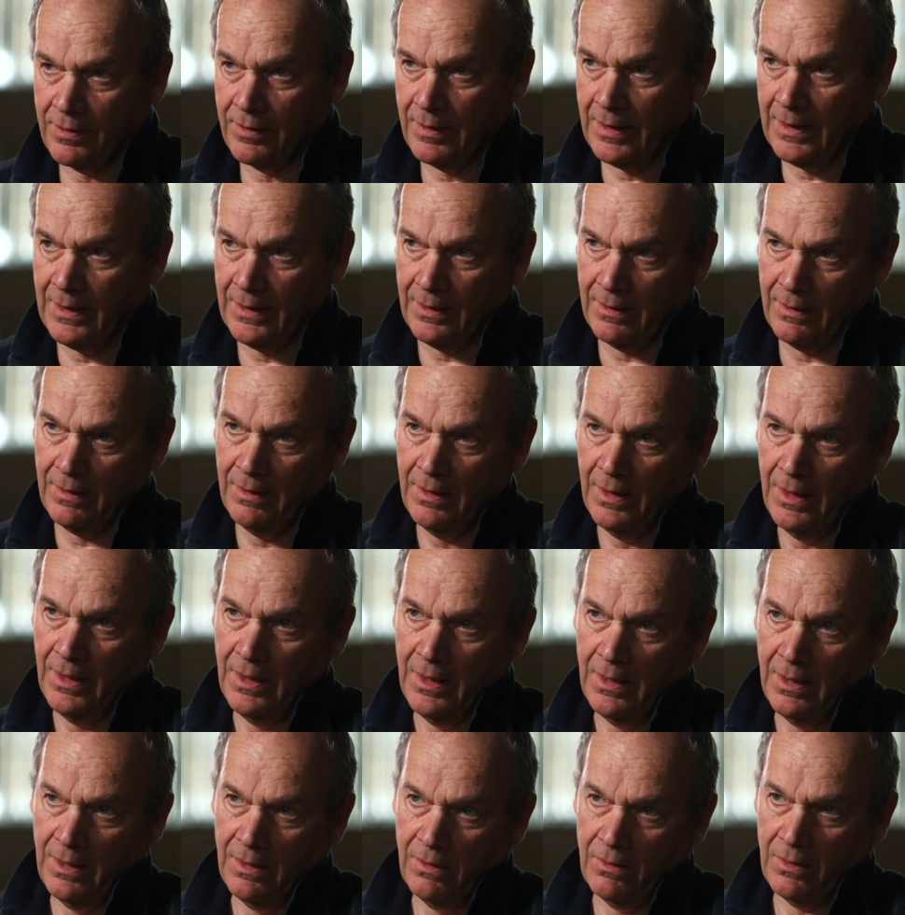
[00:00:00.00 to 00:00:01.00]
thing
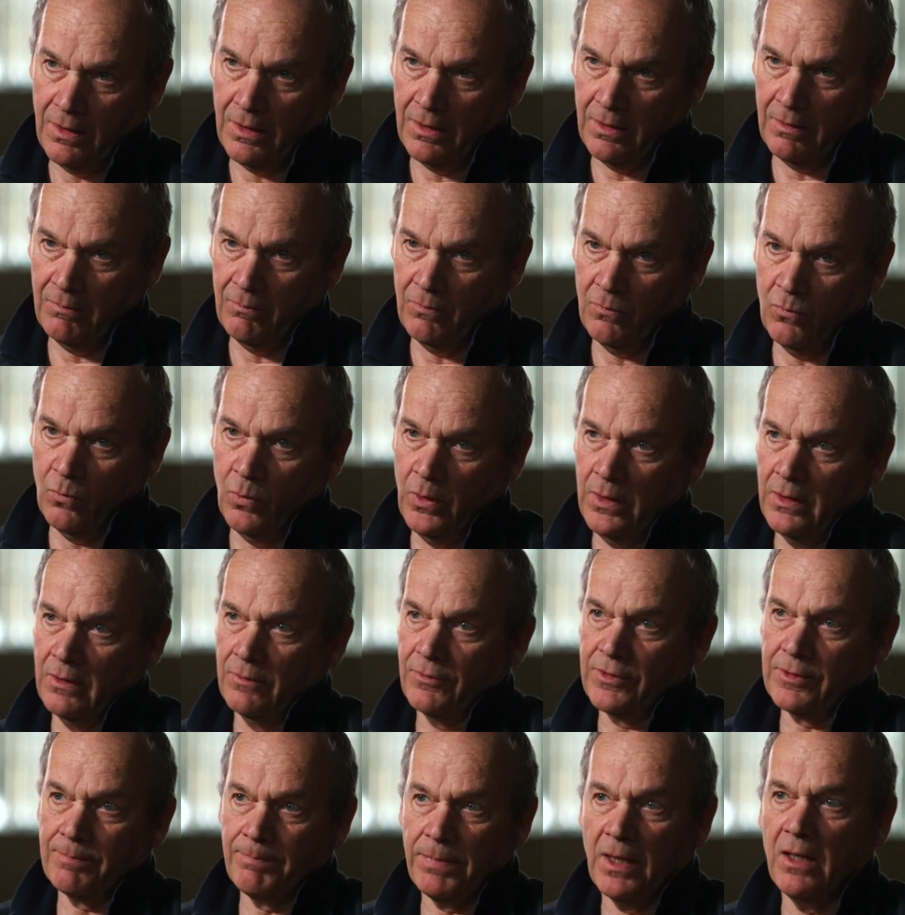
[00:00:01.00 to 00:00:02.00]
um, will
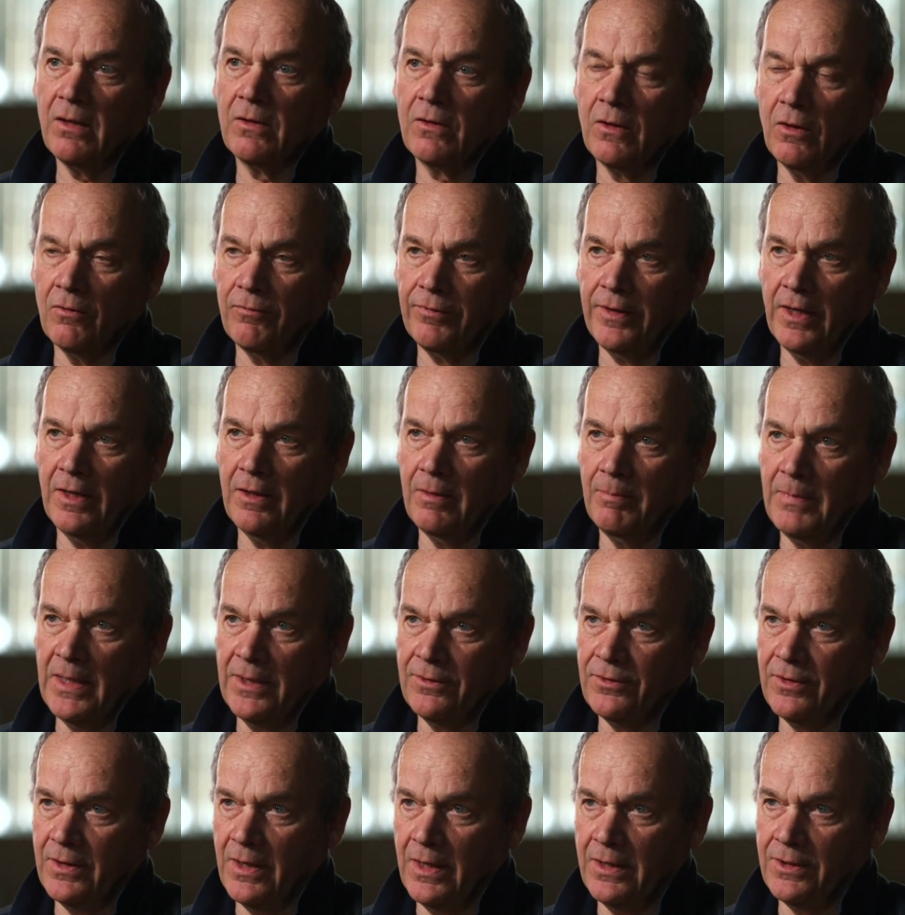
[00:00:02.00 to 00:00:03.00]
spark off their
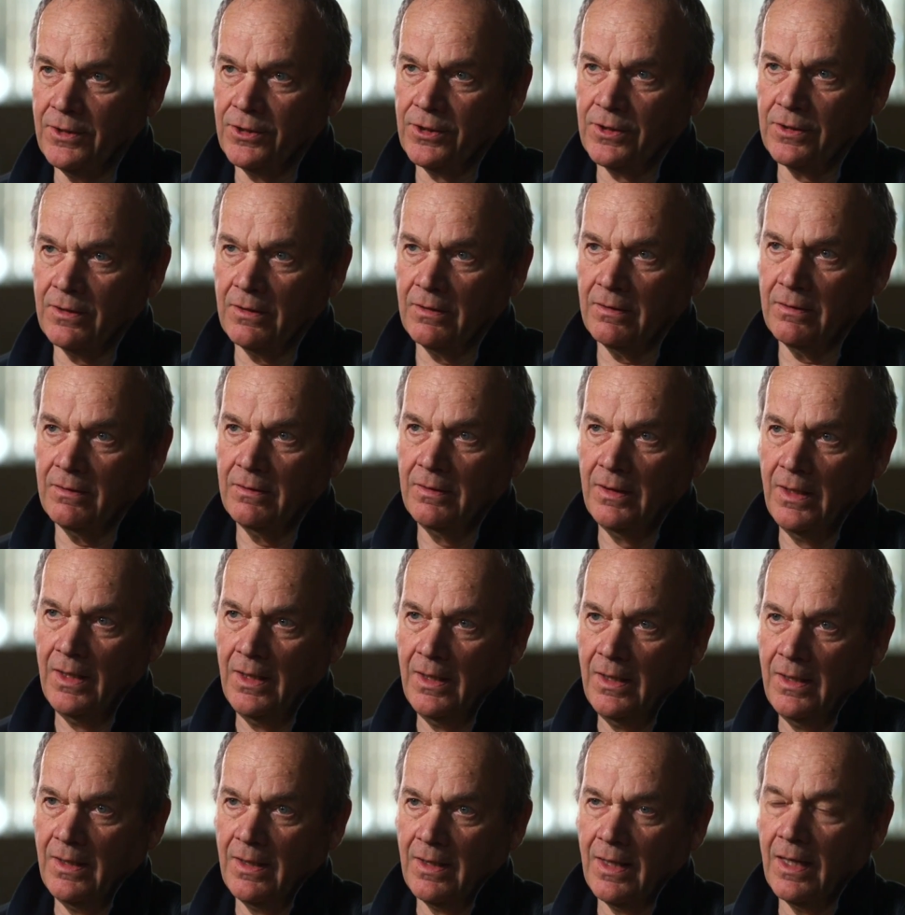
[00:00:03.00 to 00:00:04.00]
imagination.
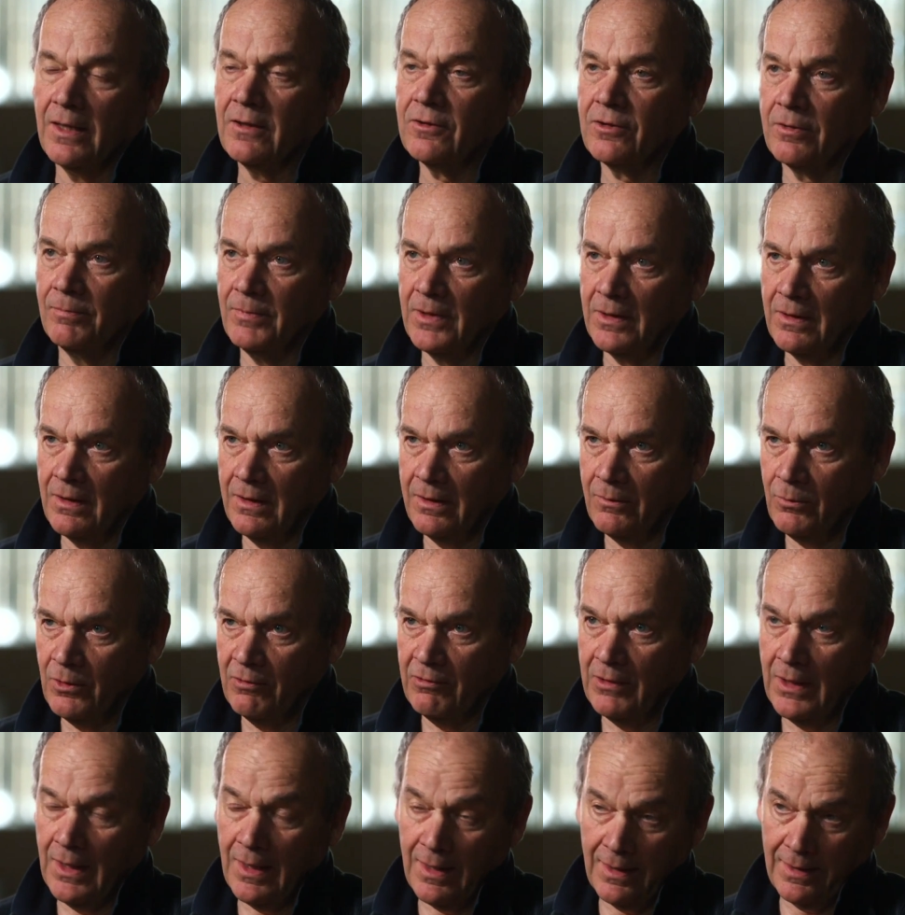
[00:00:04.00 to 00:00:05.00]
Ultimately, we
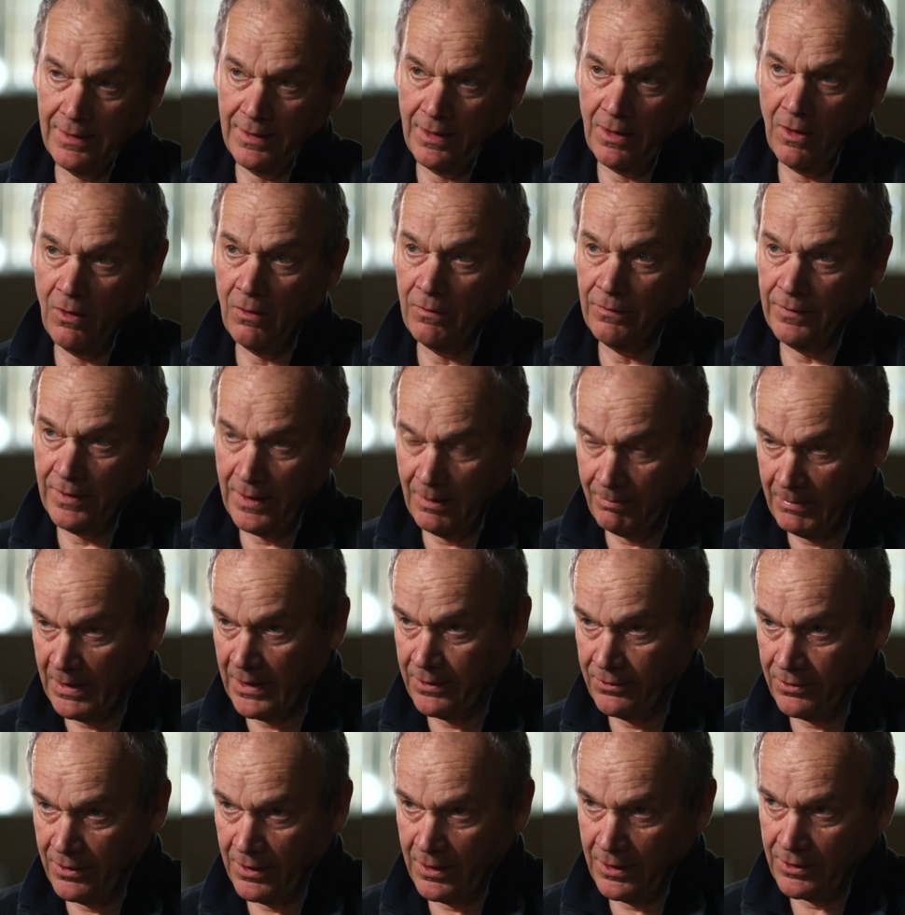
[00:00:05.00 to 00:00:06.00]
rely on the
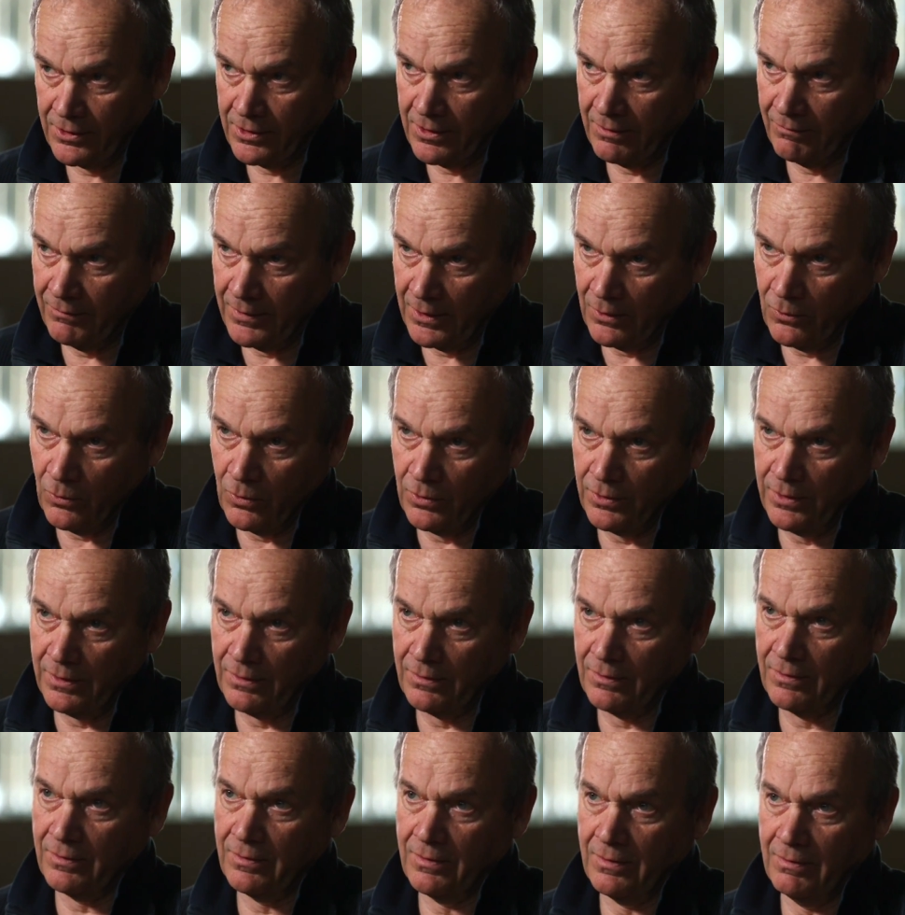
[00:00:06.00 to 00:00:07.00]
imagination of the
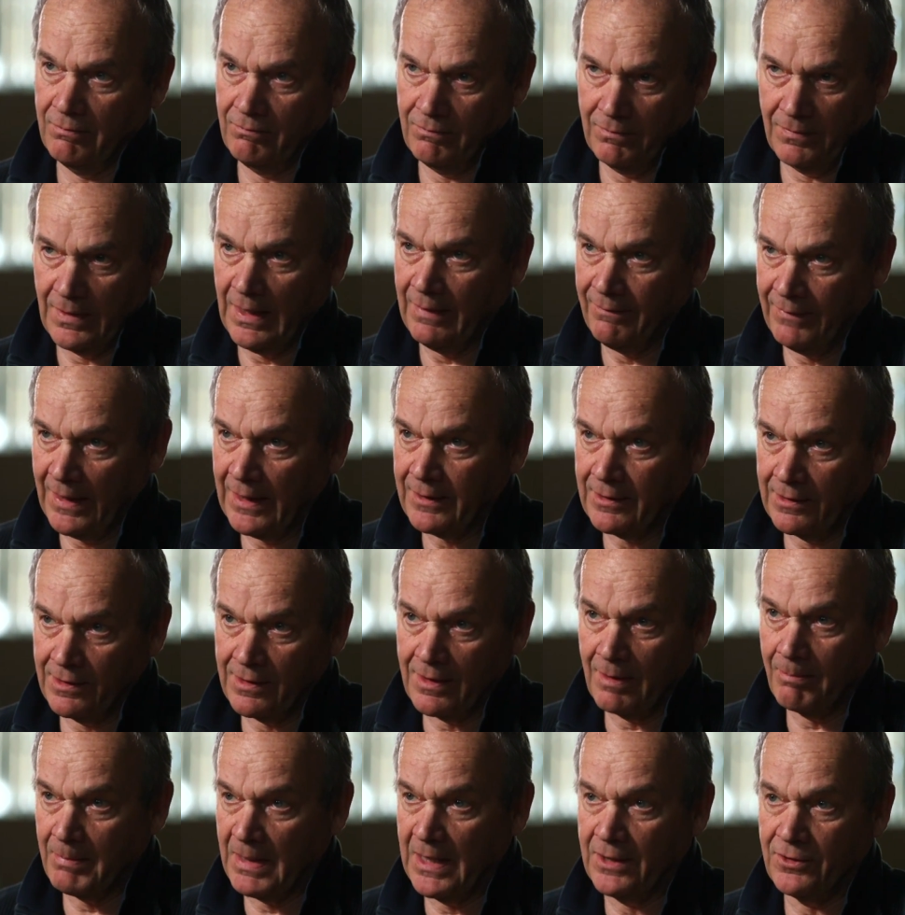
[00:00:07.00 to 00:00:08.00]
audience, and that is
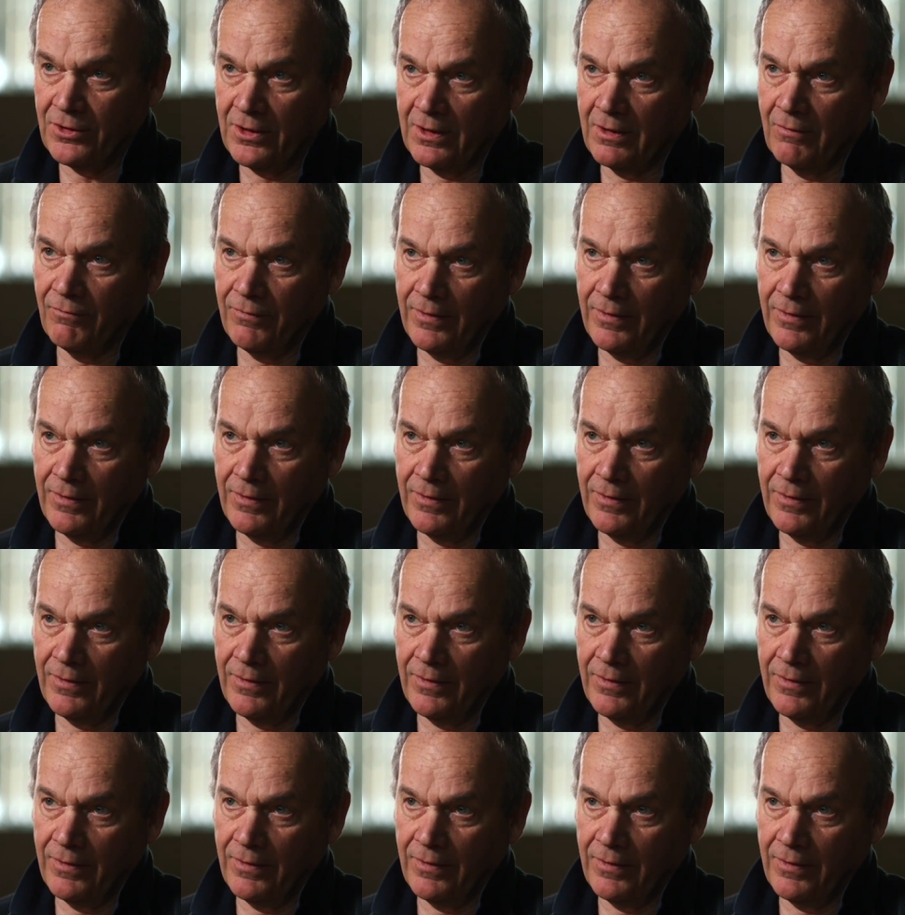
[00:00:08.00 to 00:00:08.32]
the magic of